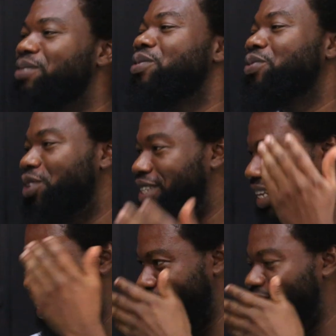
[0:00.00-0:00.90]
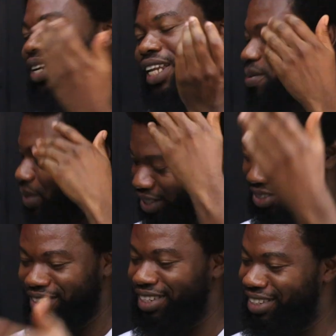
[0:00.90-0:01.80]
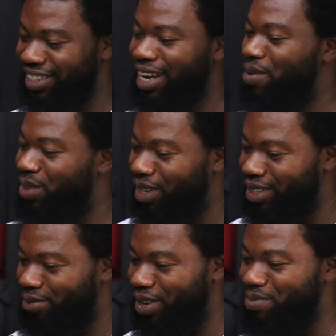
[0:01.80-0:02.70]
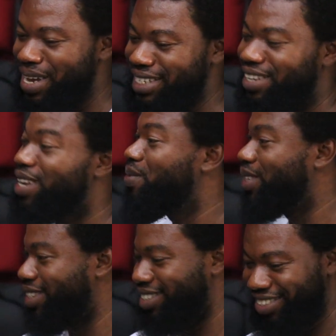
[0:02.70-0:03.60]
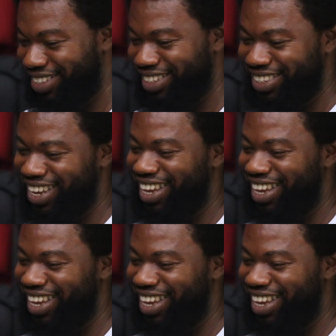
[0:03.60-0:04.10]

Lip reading: Before then, okay, let me just read it. Let me not defend myself. Let me just read it.